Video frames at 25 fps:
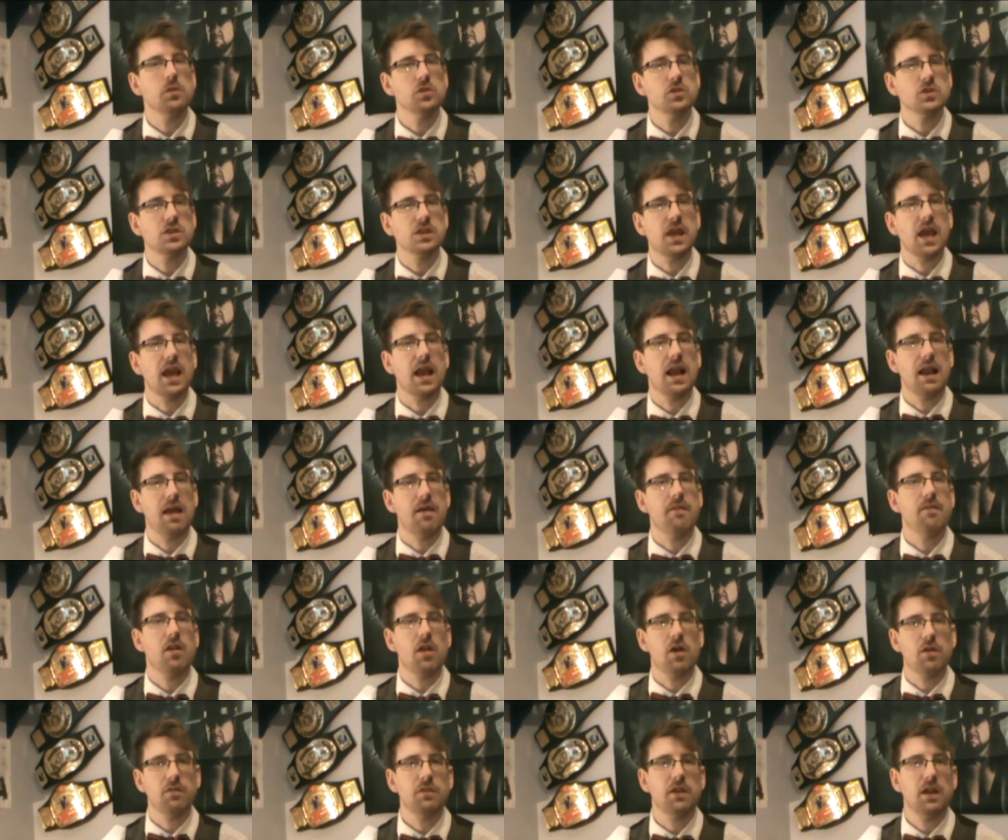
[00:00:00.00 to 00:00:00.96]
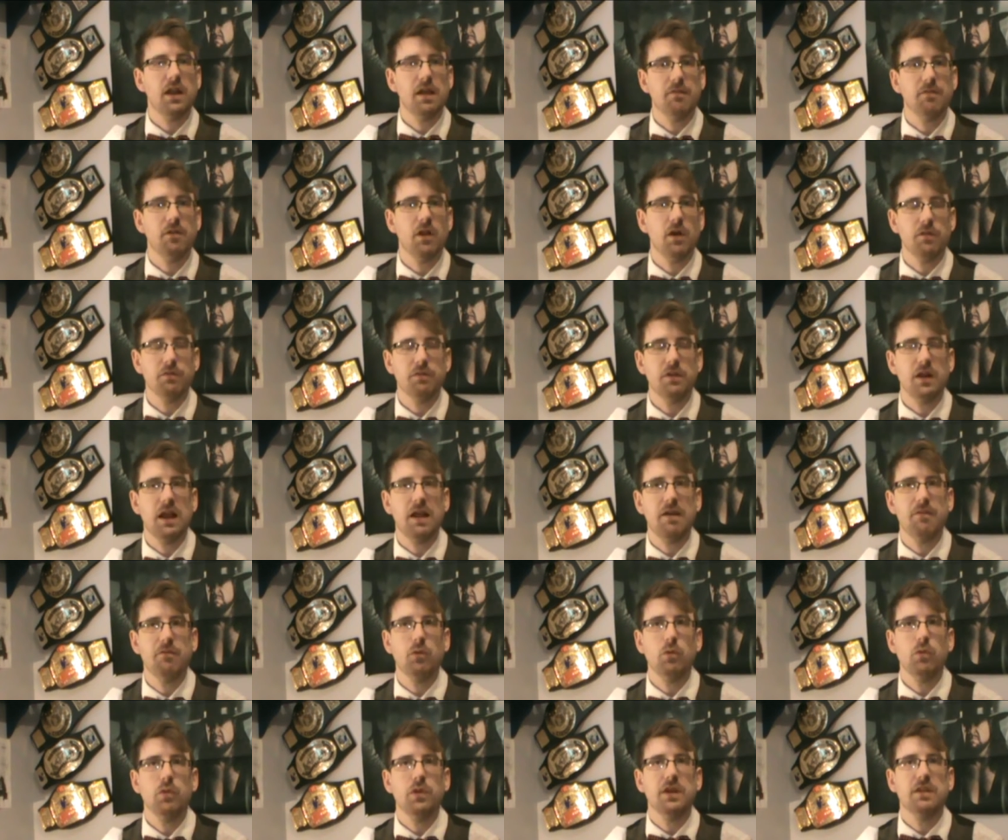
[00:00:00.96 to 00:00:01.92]
You just get level after level after
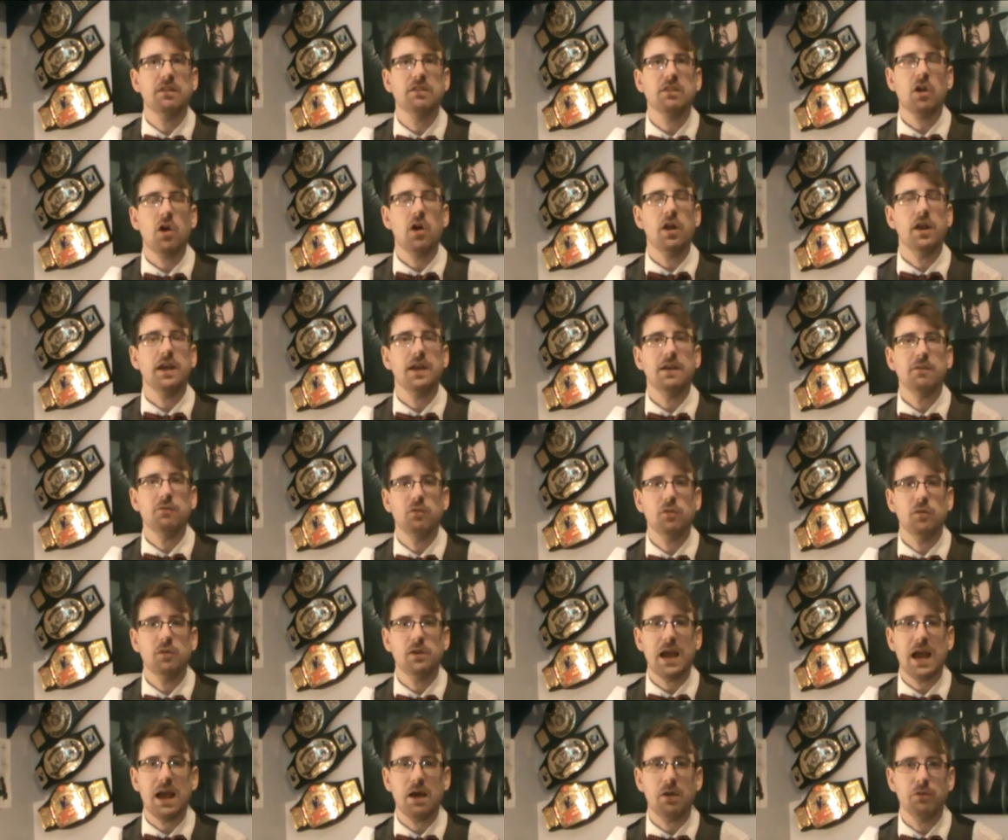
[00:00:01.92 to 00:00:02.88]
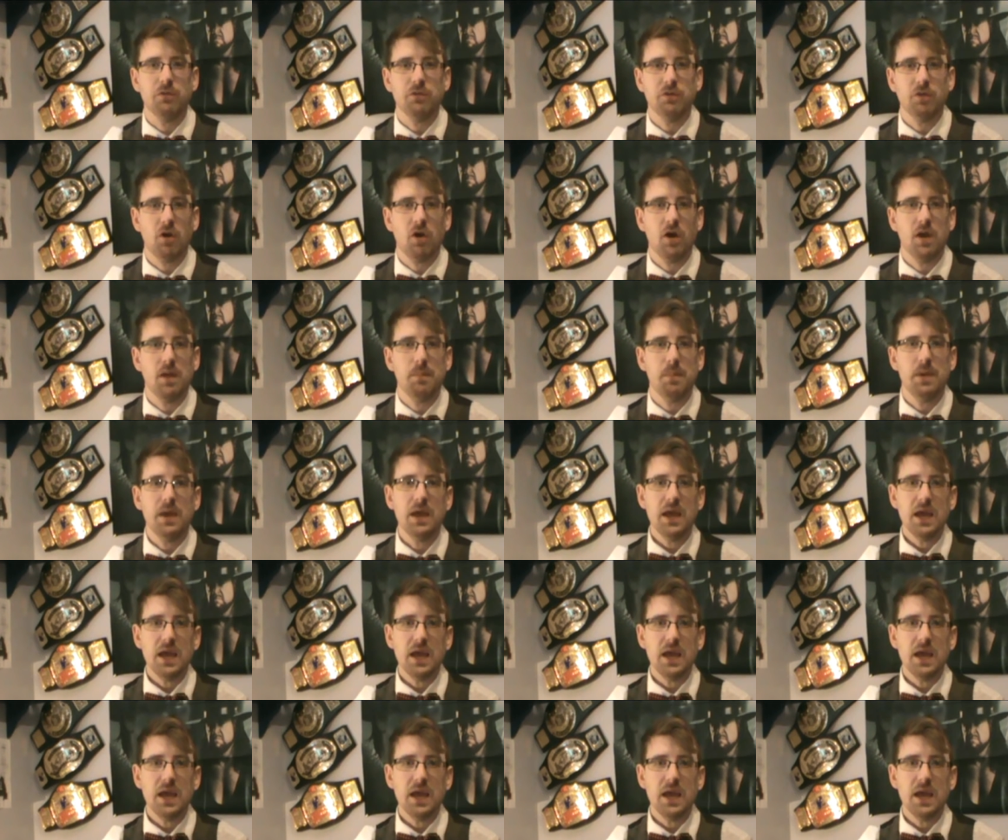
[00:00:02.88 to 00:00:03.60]
level. This kind of gives you downtime